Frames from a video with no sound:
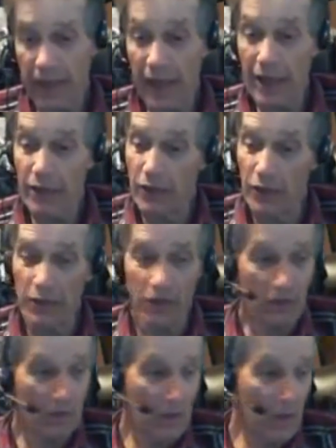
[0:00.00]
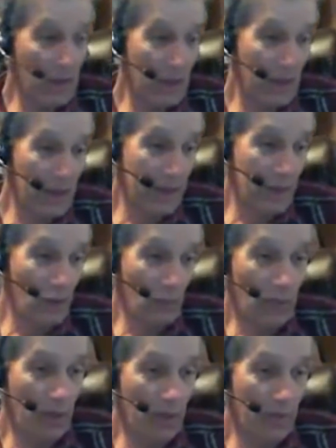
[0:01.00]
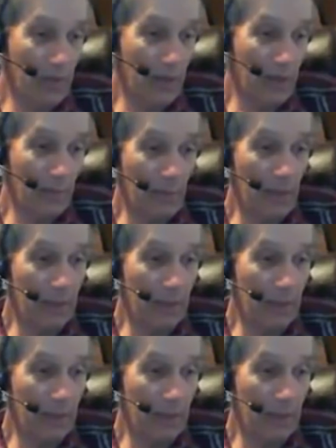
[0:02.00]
cane sugar. I don't believe that.